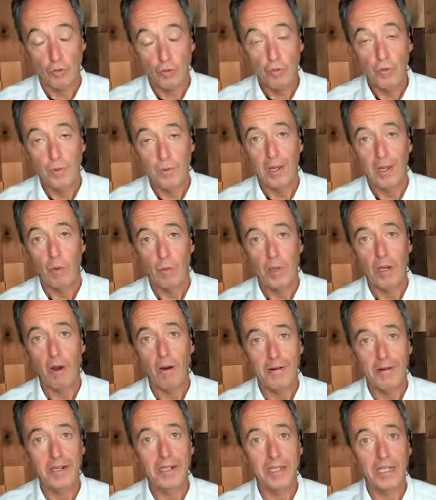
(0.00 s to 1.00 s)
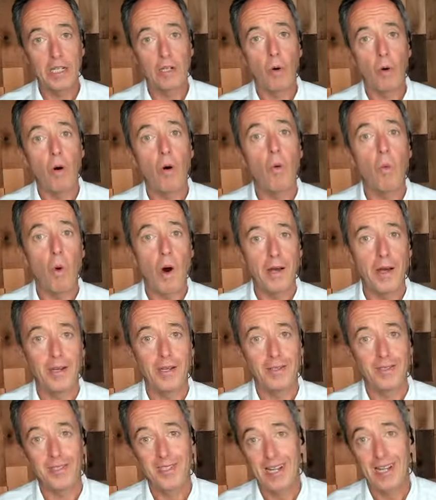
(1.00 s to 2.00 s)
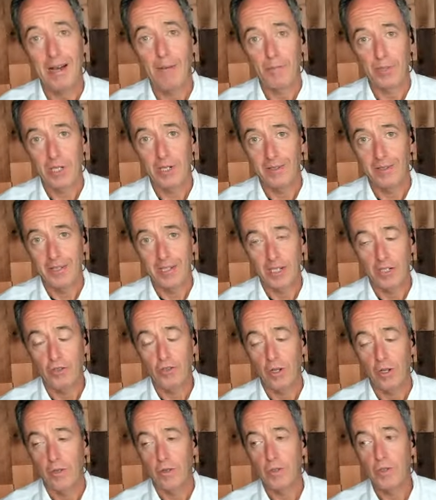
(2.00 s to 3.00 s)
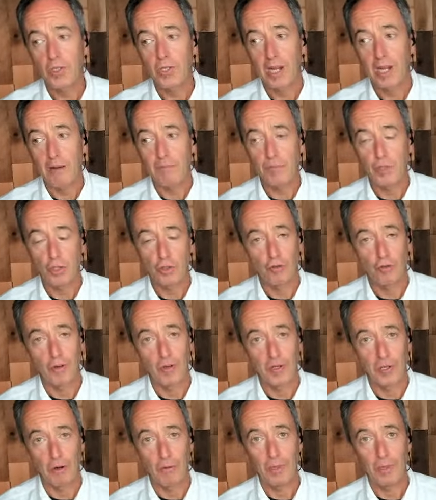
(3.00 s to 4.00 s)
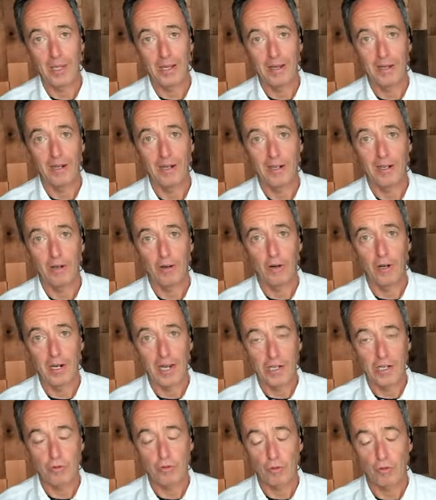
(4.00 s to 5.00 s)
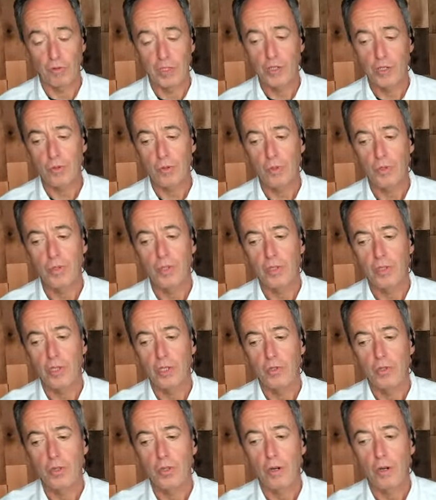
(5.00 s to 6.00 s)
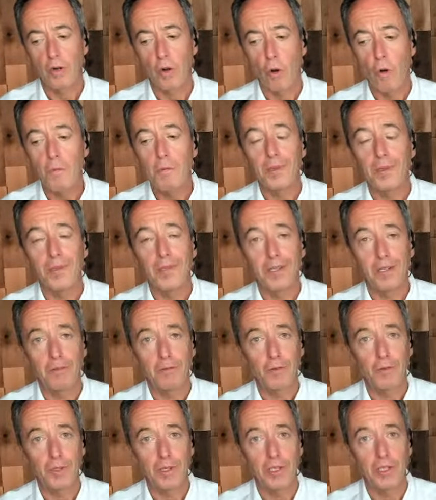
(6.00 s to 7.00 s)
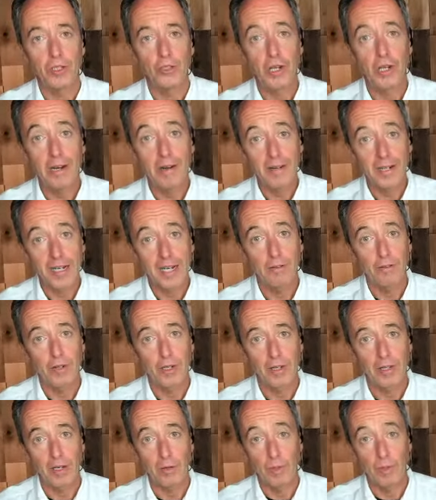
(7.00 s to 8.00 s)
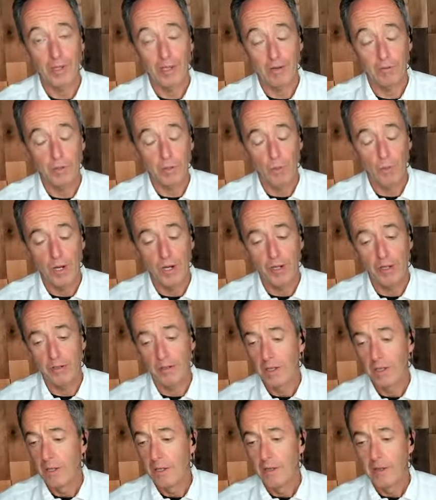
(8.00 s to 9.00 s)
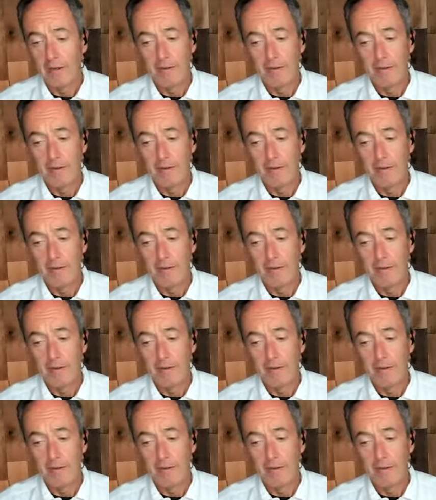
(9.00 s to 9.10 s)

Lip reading: truth that we are indeed all one, and stop killing each other, stop destroying our planet and our natural resources, and start openly and freely sharing everything with everyone, and